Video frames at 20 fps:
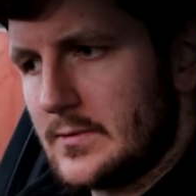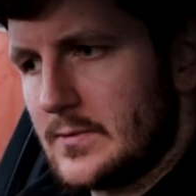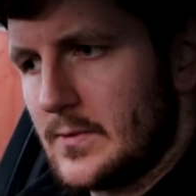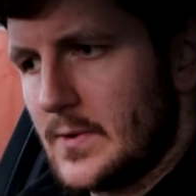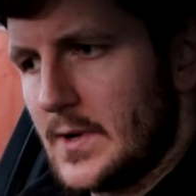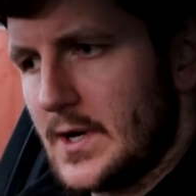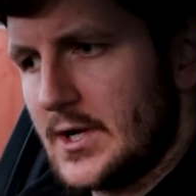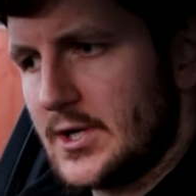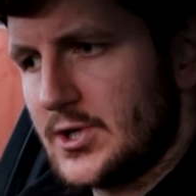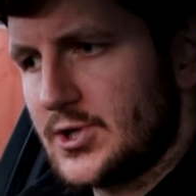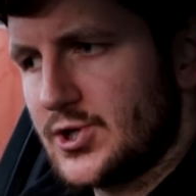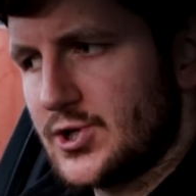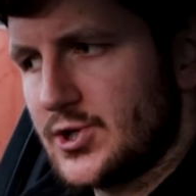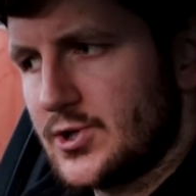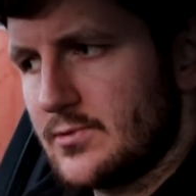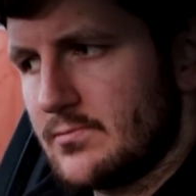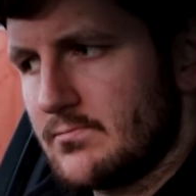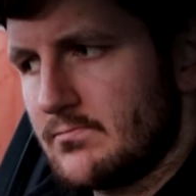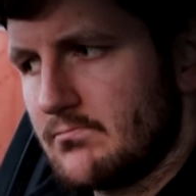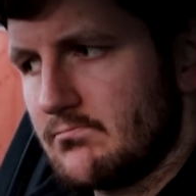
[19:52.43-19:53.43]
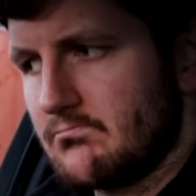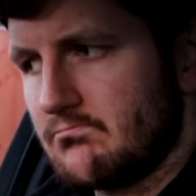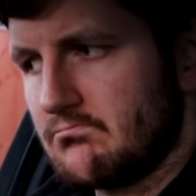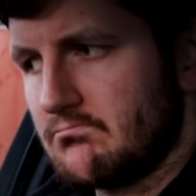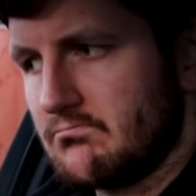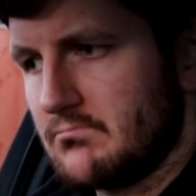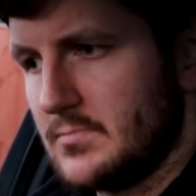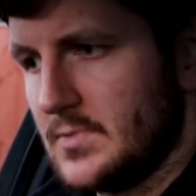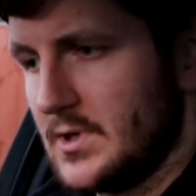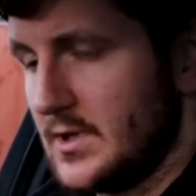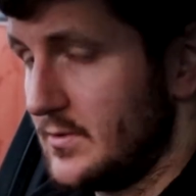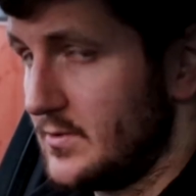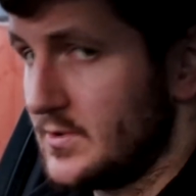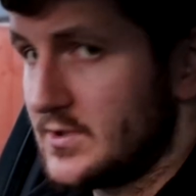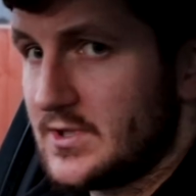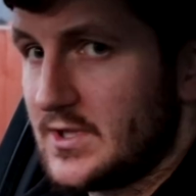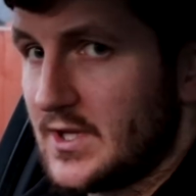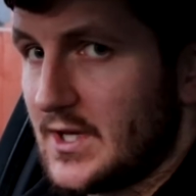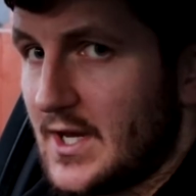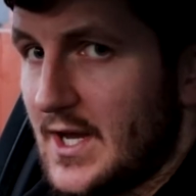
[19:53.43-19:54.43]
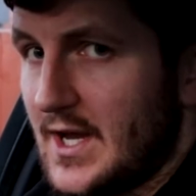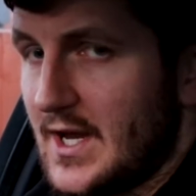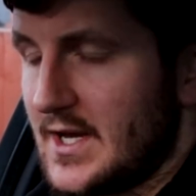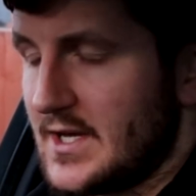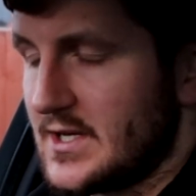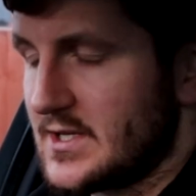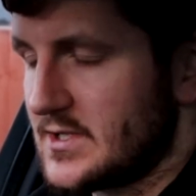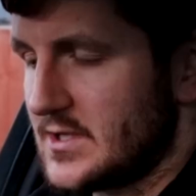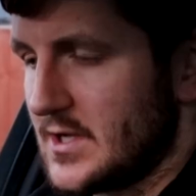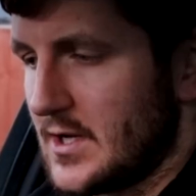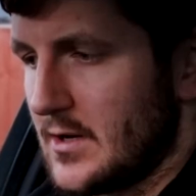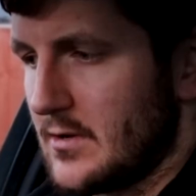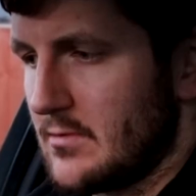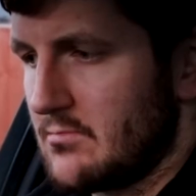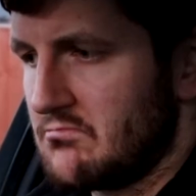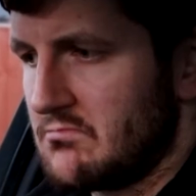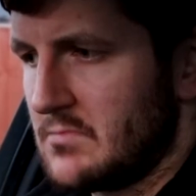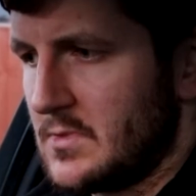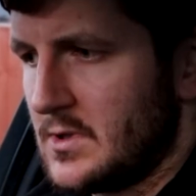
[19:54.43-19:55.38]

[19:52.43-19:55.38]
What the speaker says: which it wasn't the case. So